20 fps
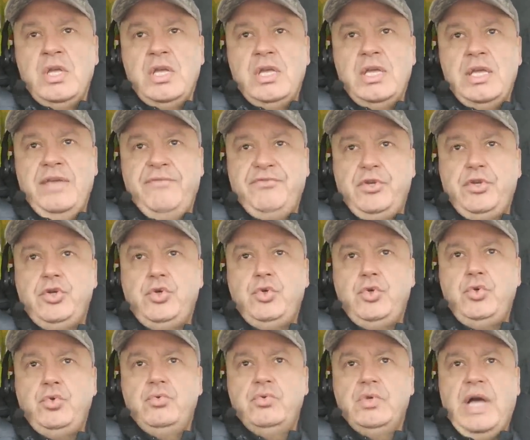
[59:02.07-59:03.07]
if
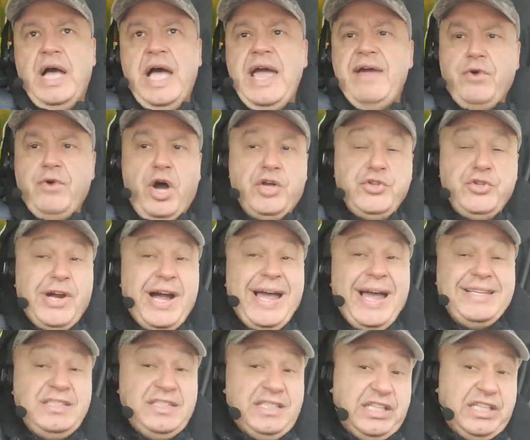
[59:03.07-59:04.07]
you have other
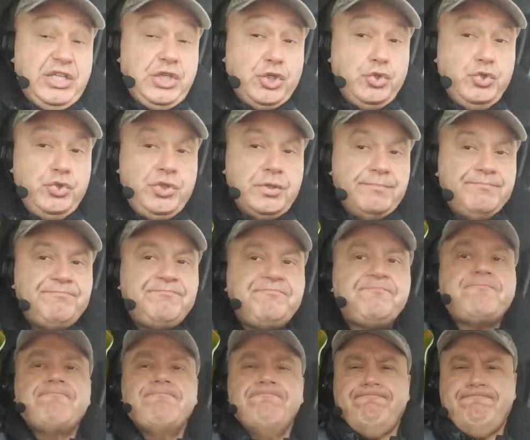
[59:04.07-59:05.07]
ideals,
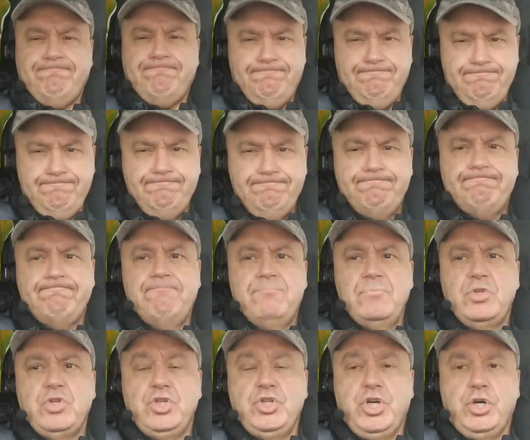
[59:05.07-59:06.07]

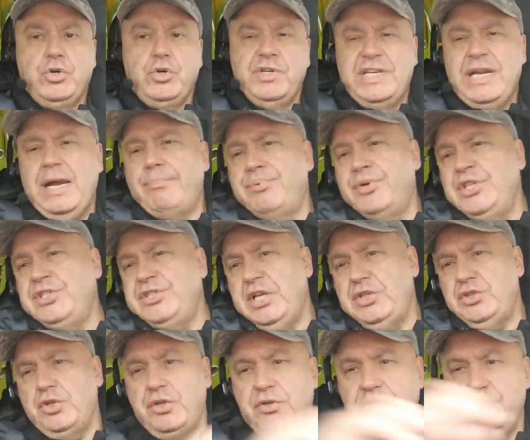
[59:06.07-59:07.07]
and I
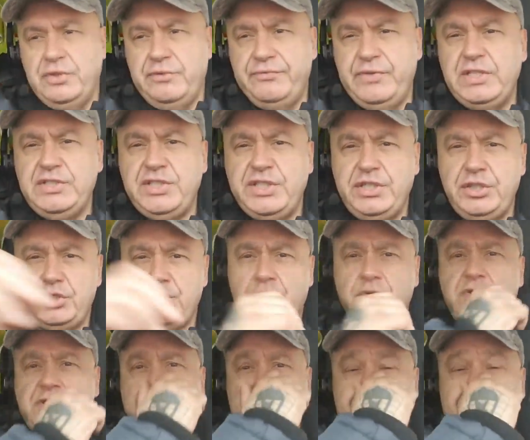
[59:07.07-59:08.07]
appreciate your visit here too,
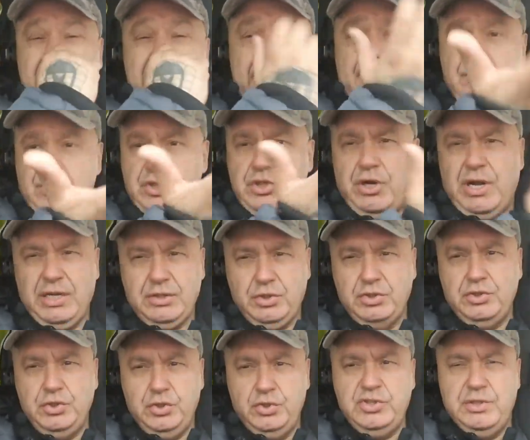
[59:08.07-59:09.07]
CPAP. I
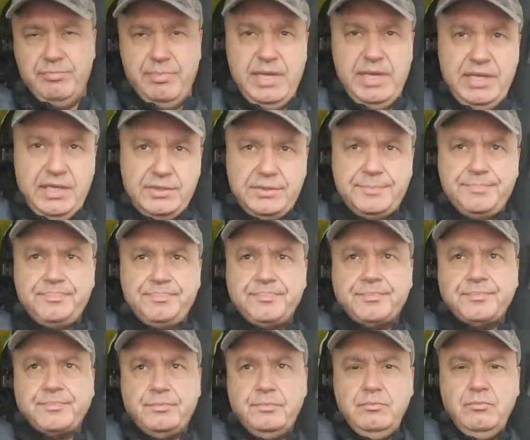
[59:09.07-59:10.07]
could use the minutes
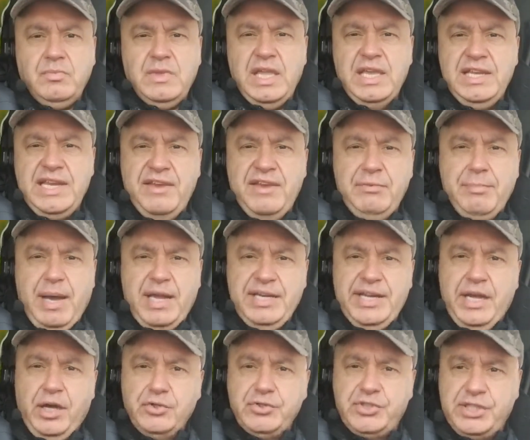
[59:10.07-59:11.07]
and everybody
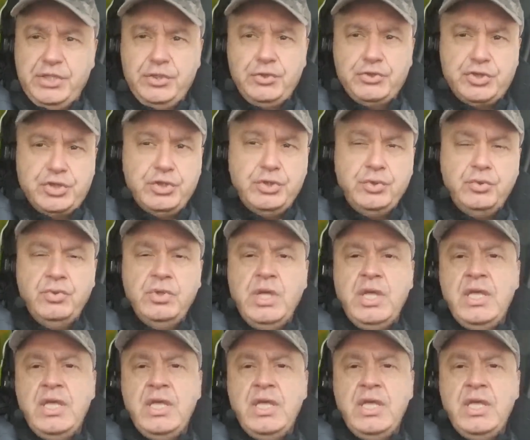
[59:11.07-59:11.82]
else here too.